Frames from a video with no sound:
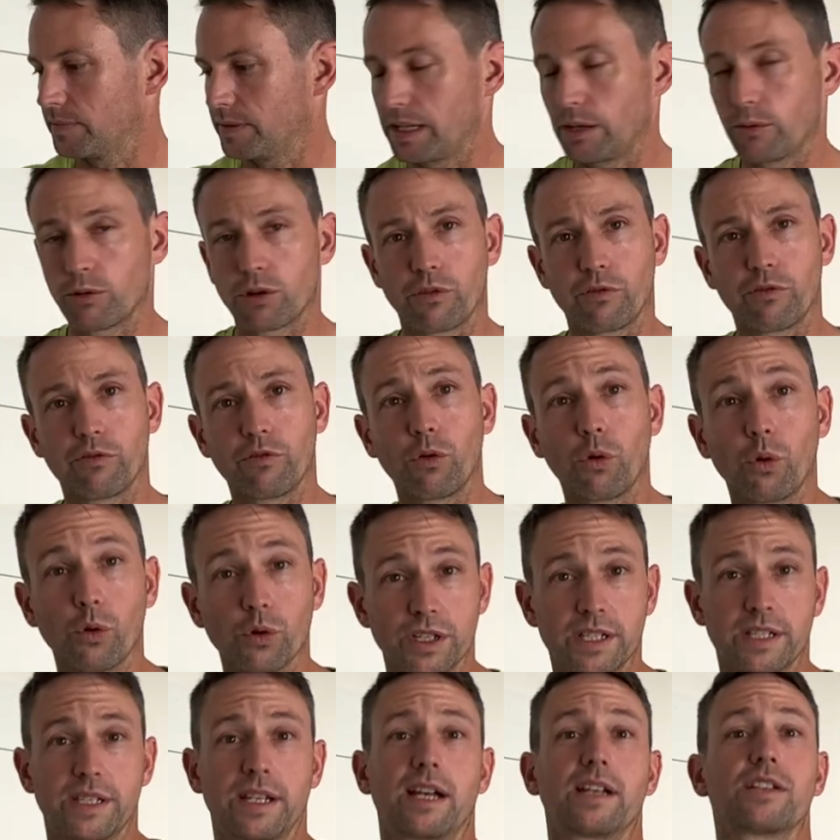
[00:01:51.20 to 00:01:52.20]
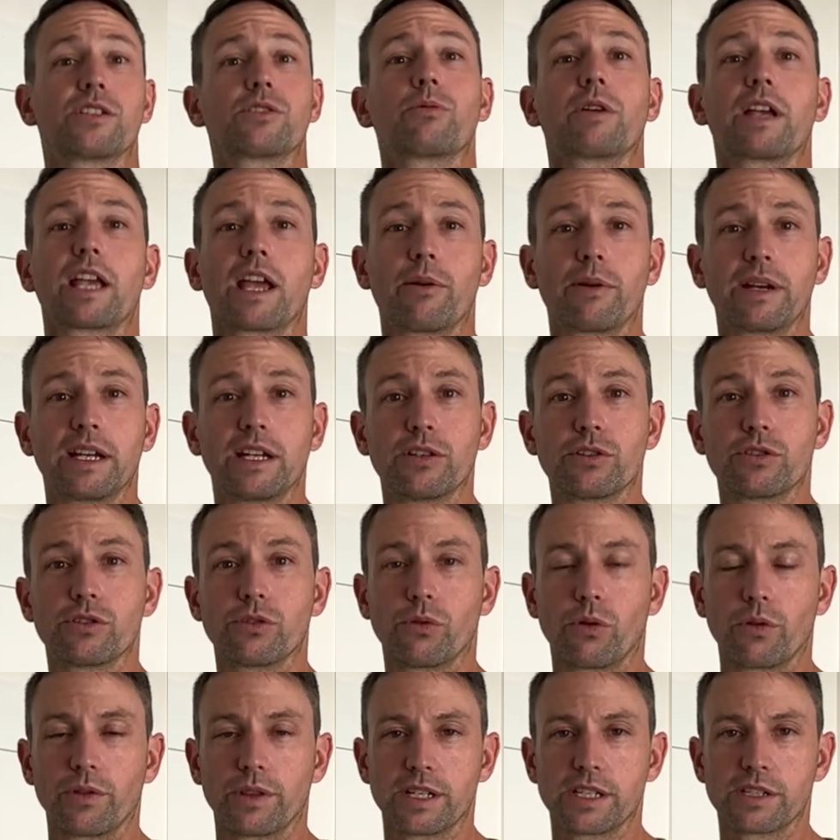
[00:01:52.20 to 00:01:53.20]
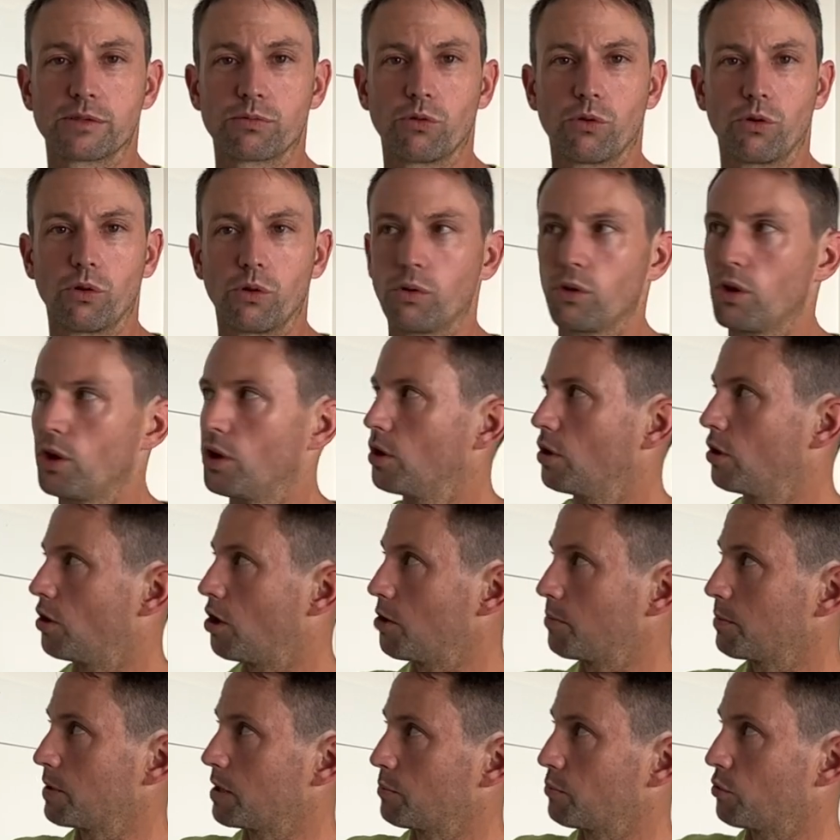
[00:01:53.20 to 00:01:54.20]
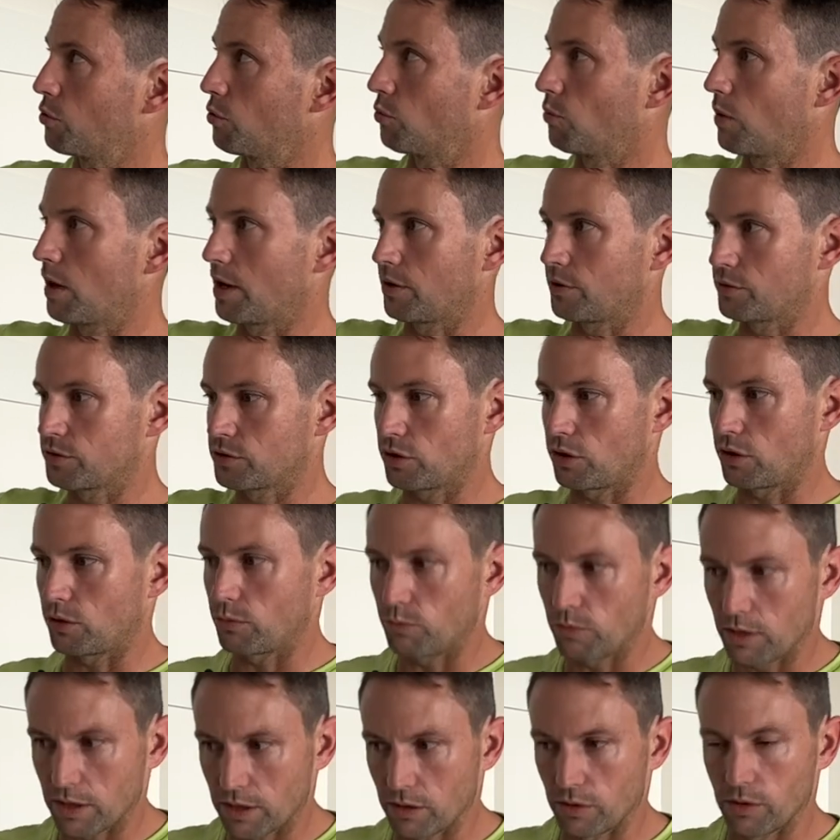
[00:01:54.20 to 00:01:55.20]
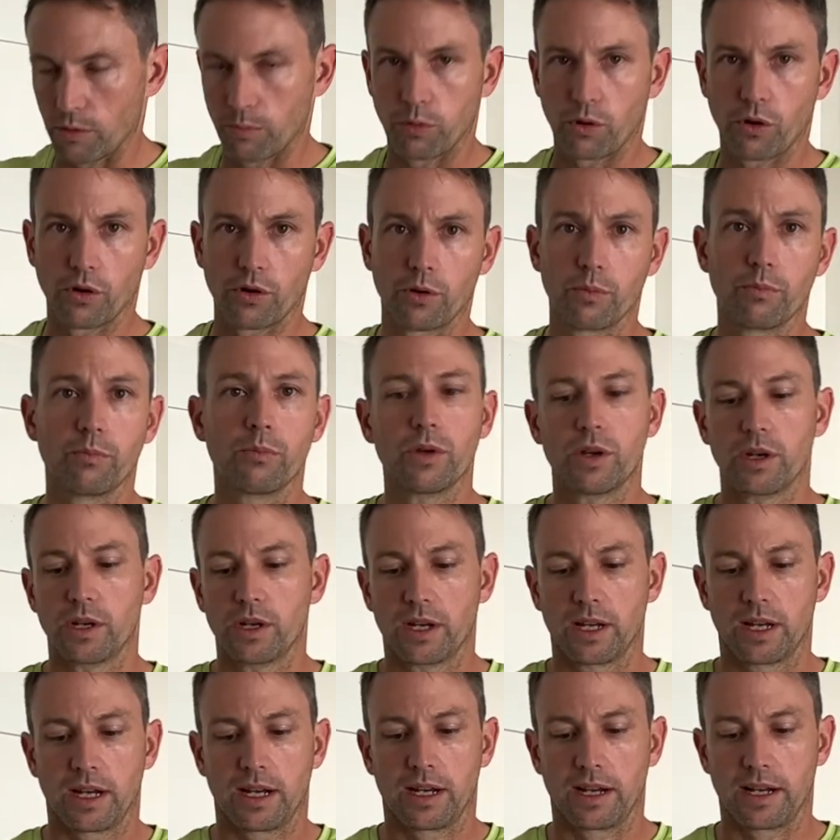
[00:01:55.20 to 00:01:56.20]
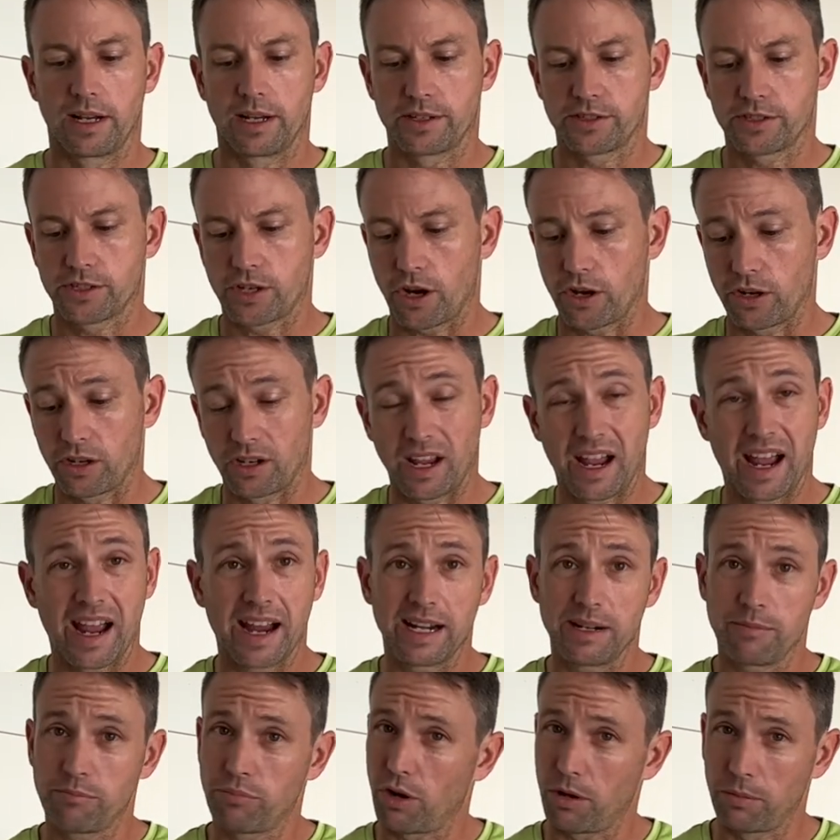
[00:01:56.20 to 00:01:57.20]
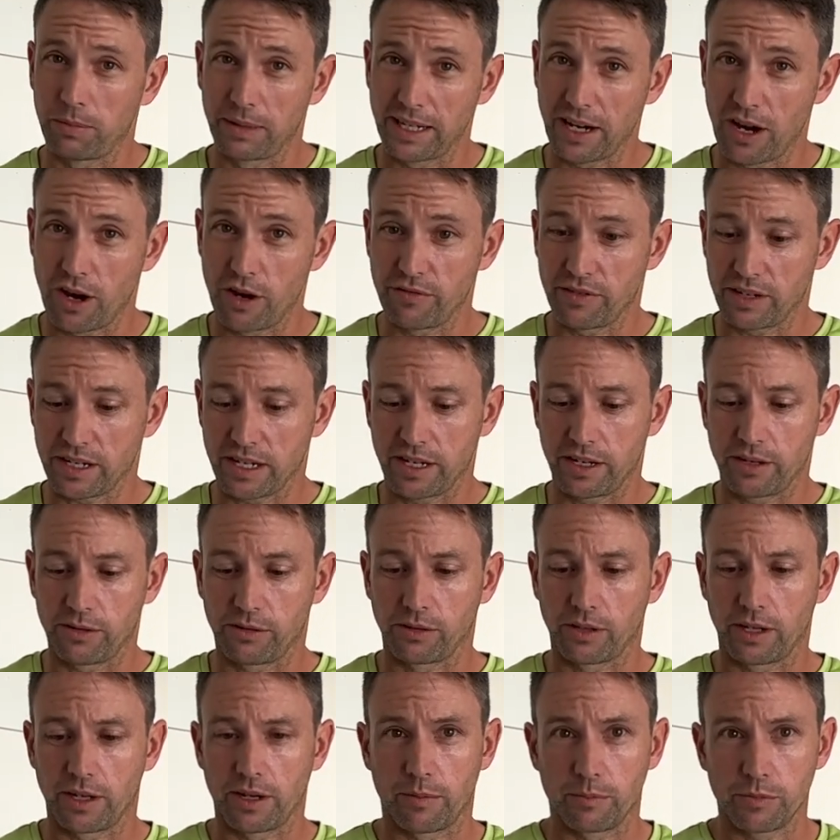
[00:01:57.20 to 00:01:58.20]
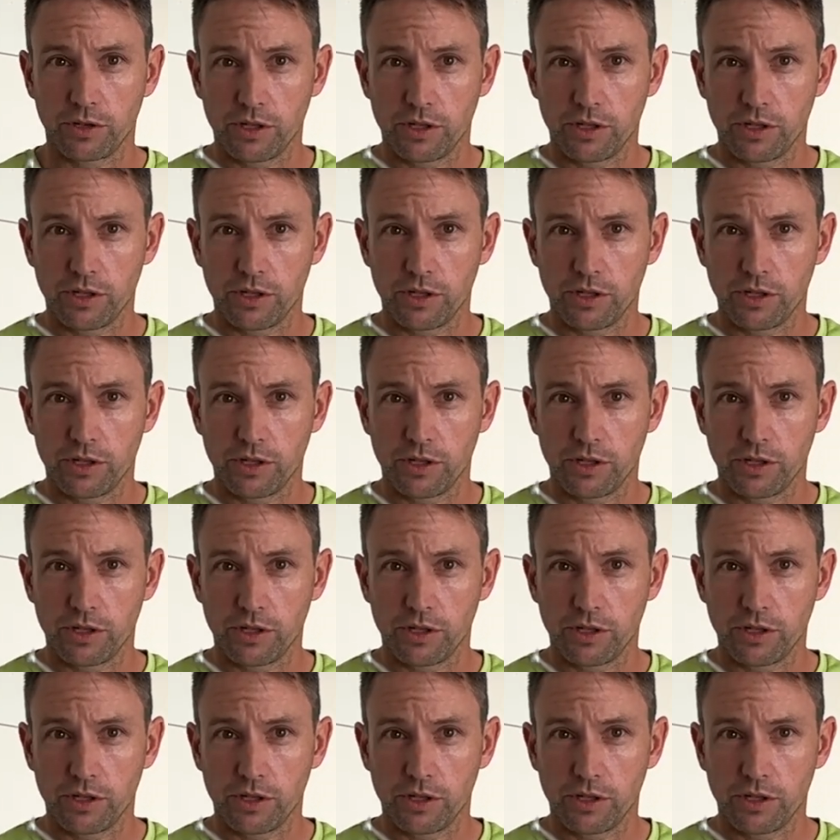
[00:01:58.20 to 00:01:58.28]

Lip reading: Now we've got 4 studs we're going into on this wall. I'm going to put 1 on top, 1 on bottom. Total of 8, probably overkill, and I'm